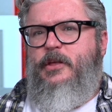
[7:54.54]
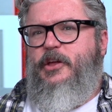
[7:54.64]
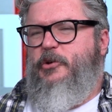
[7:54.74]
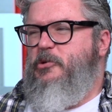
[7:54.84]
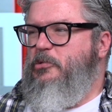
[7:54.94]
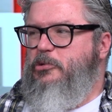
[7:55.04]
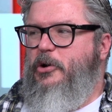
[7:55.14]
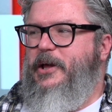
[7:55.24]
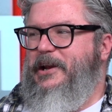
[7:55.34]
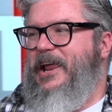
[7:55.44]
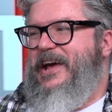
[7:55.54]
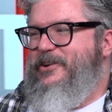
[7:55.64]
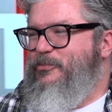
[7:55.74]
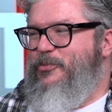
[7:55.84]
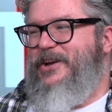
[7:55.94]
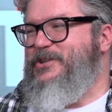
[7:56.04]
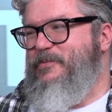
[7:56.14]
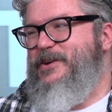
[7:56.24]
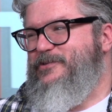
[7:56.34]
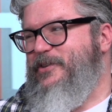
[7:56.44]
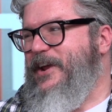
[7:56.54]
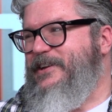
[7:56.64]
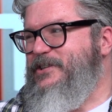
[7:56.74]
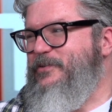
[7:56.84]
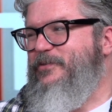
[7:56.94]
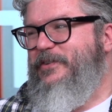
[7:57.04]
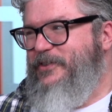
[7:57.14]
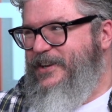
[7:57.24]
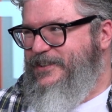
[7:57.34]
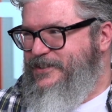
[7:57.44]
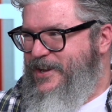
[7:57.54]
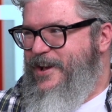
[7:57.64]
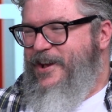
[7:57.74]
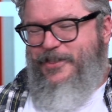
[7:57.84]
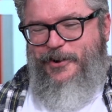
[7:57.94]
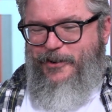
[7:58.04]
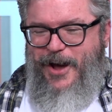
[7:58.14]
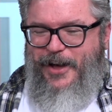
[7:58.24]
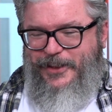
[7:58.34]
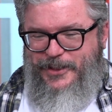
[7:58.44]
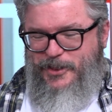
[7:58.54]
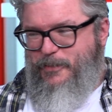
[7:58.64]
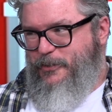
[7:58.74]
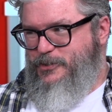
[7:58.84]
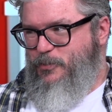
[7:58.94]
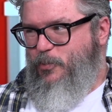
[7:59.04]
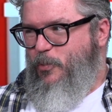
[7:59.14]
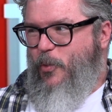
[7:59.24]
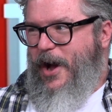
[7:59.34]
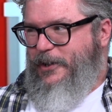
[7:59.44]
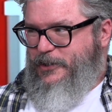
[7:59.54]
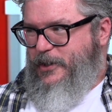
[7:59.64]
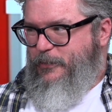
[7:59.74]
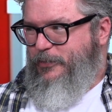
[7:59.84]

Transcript: You know, you look at like recipes of the nineteen fifties mm-hmm. that are not like the most wildly